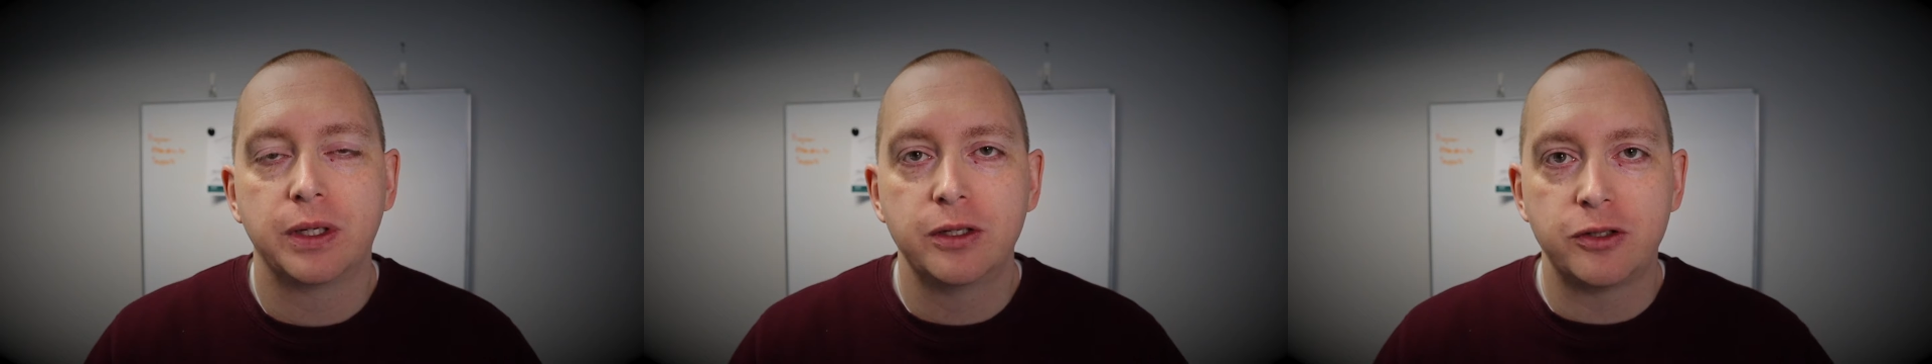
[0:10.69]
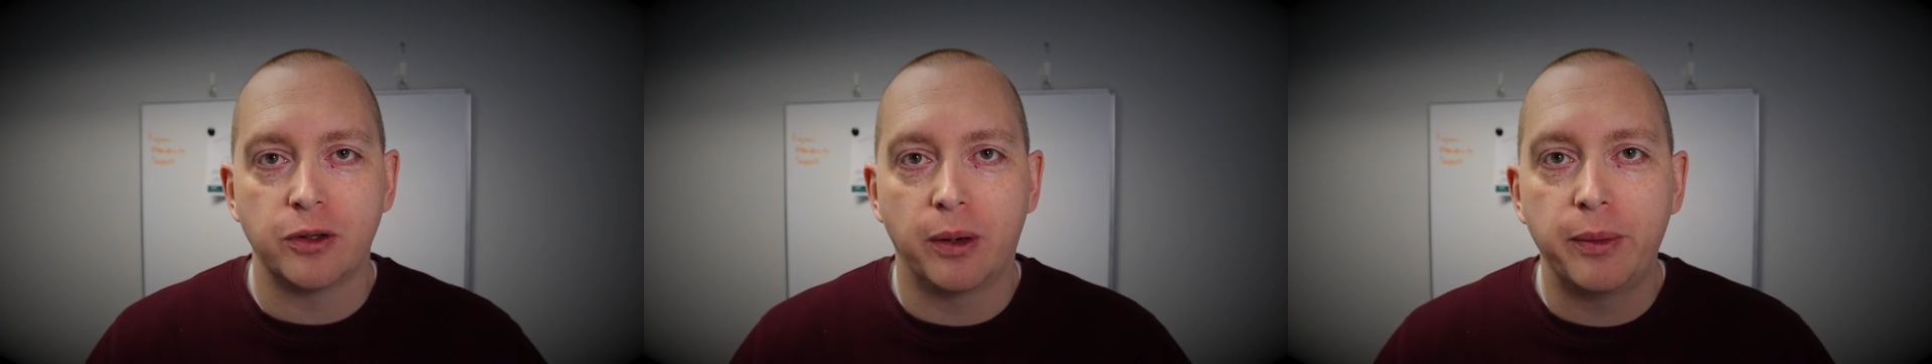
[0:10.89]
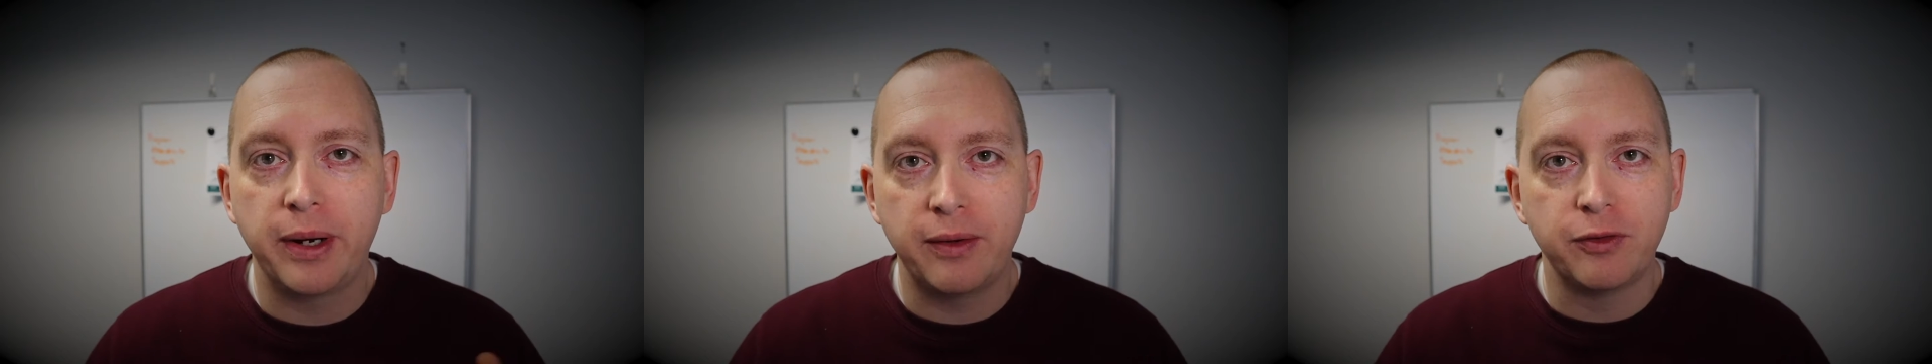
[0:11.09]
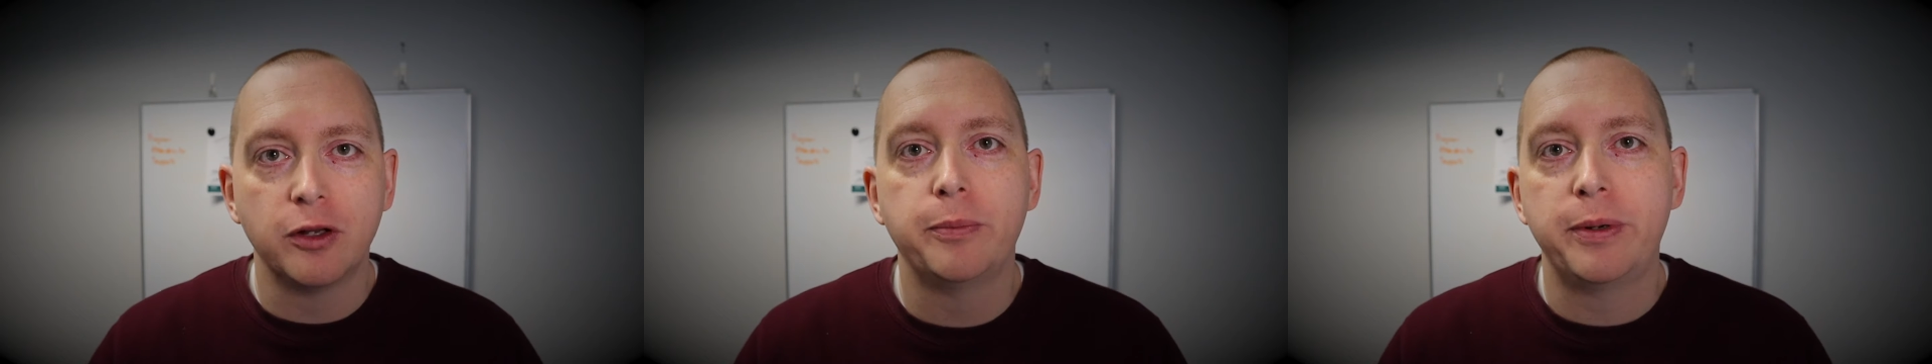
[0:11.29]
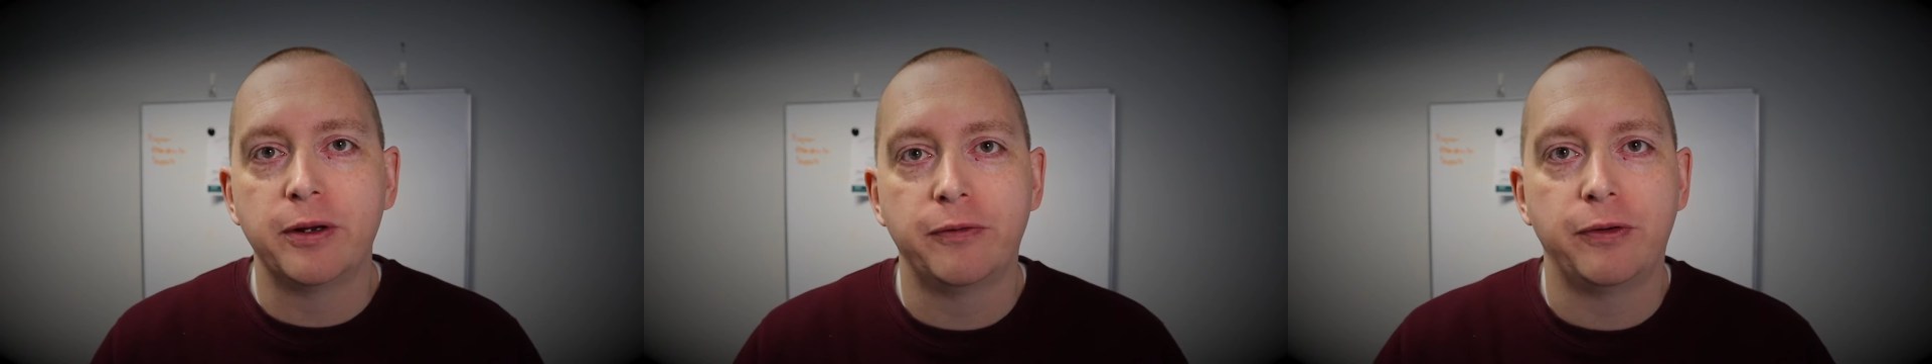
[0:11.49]
So I want to have a little
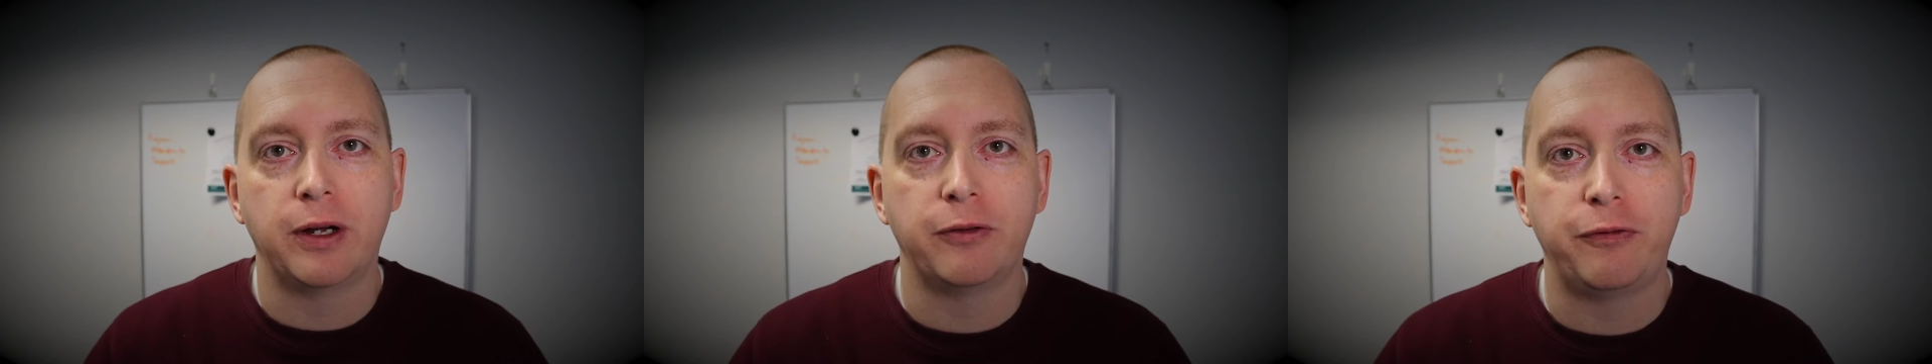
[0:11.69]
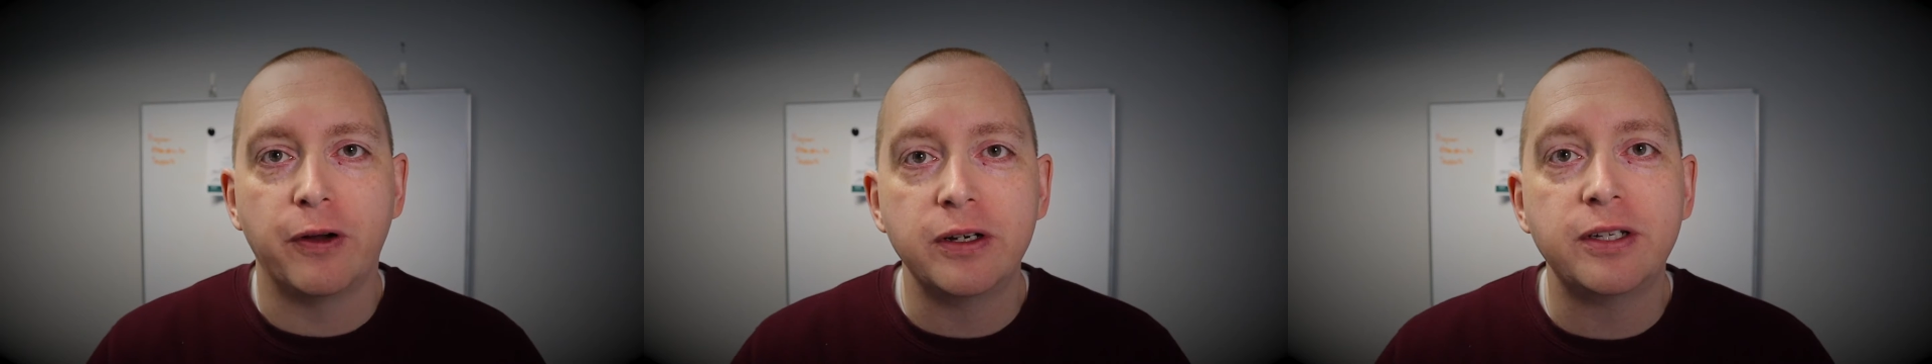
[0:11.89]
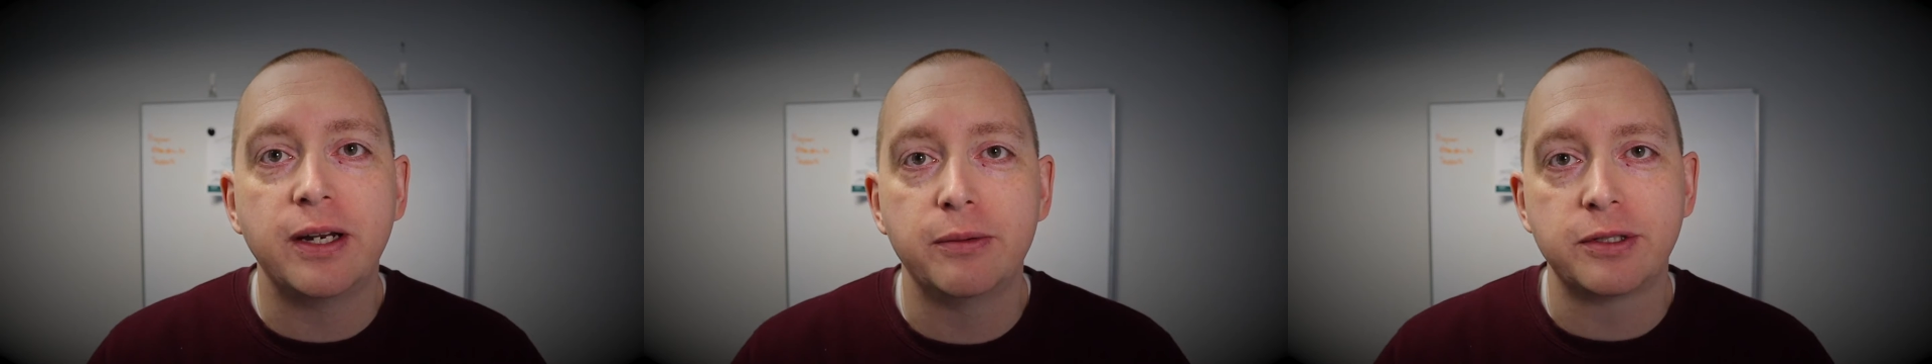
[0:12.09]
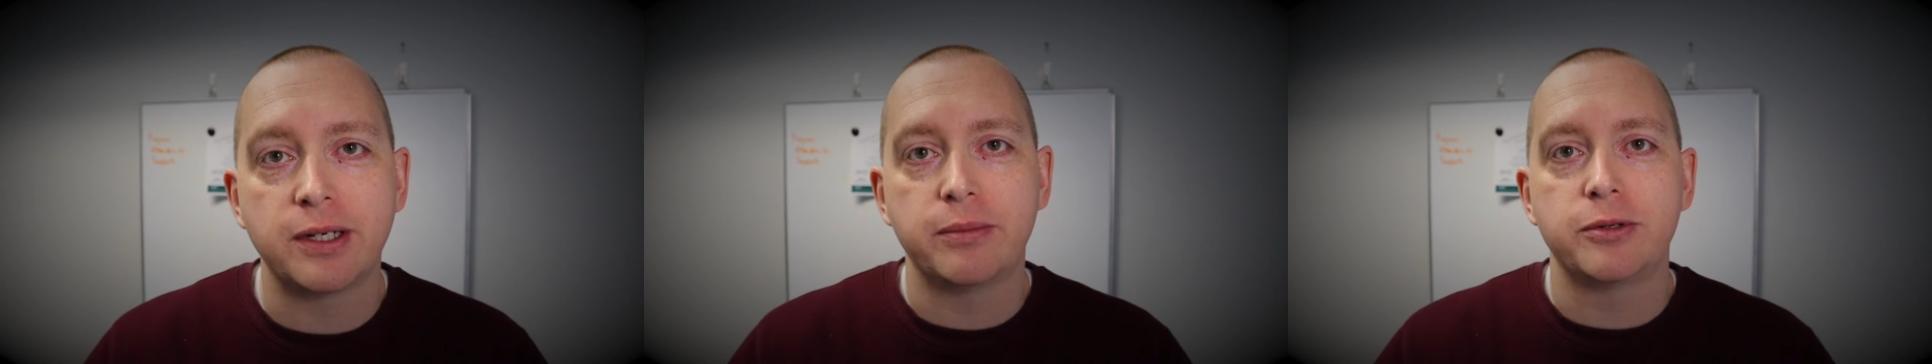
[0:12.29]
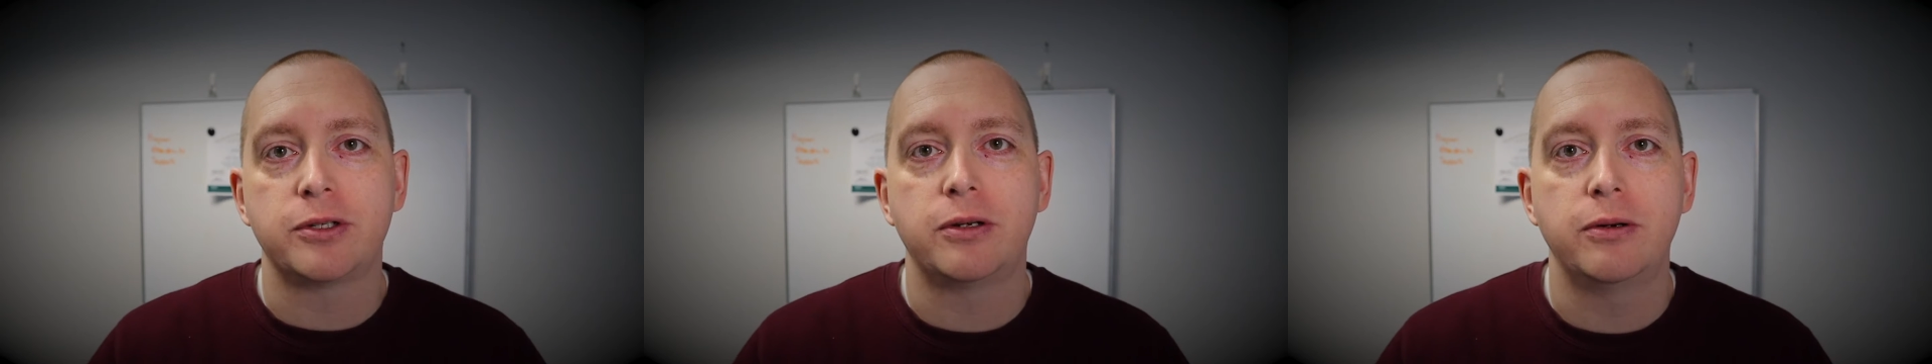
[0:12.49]
bit of fun today with
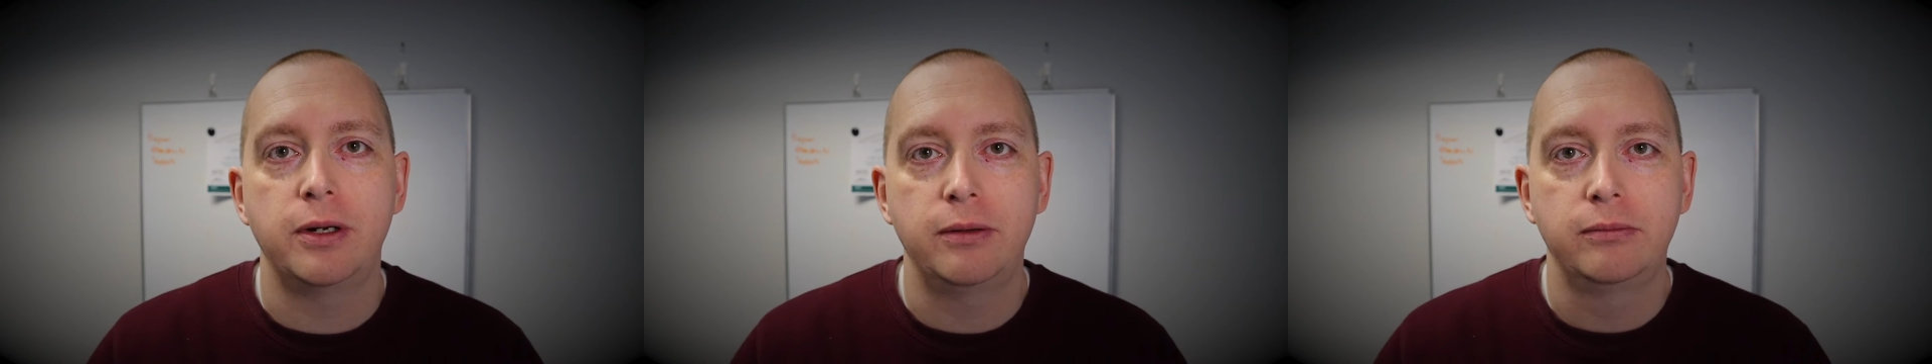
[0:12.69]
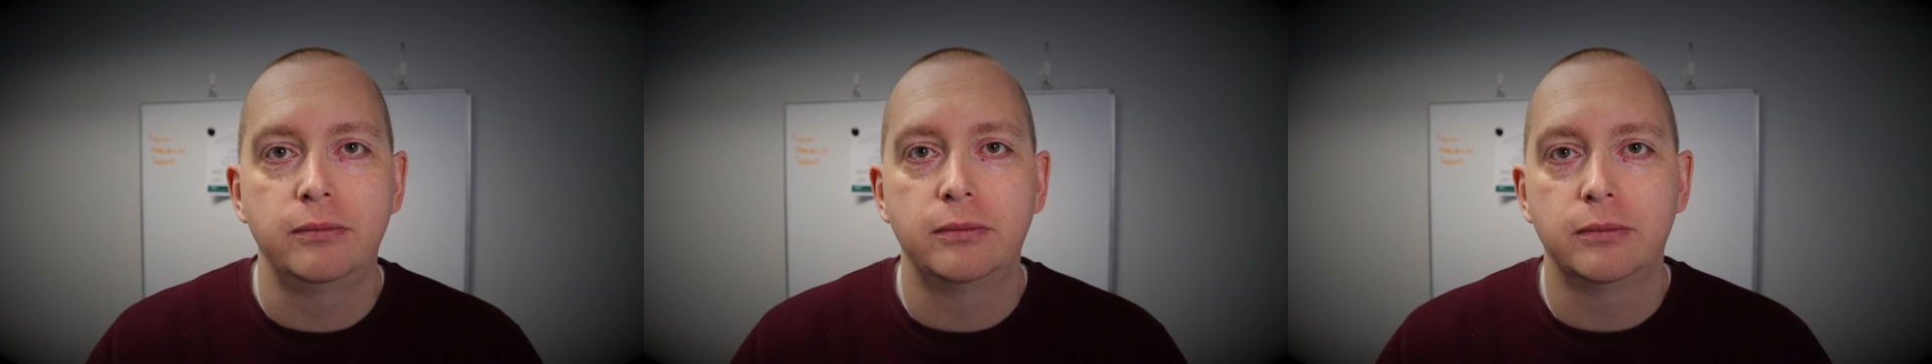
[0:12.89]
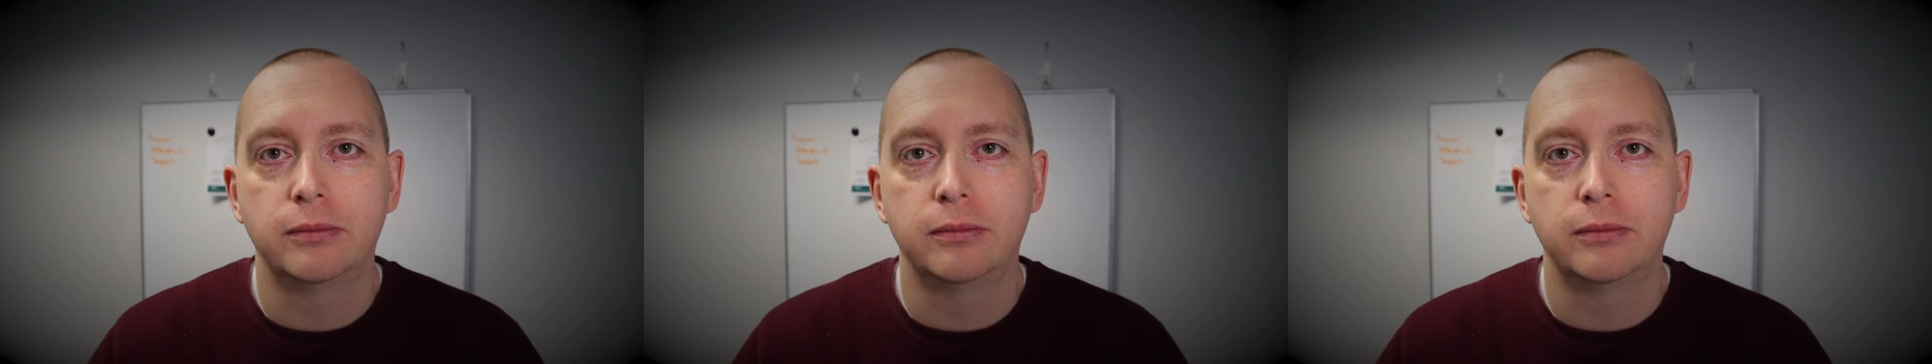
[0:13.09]
cybersecurity.